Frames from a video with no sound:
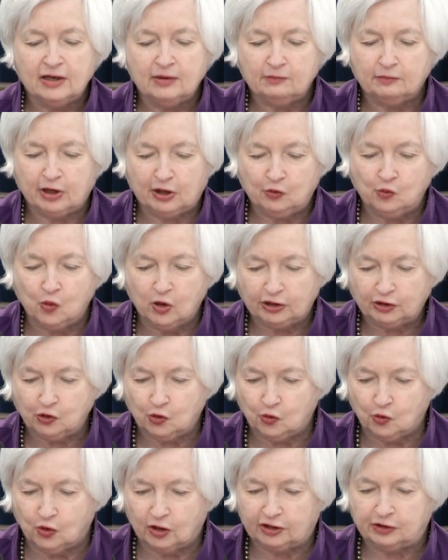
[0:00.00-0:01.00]
by
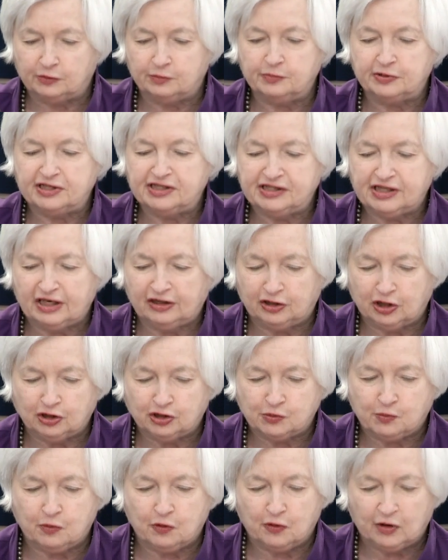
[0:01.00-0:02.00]
0.25
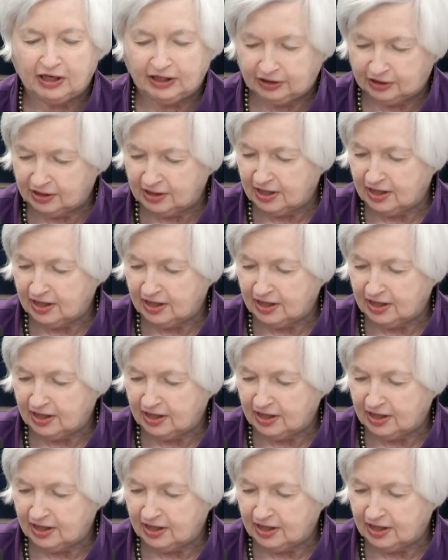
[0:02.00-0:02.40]
percentage point,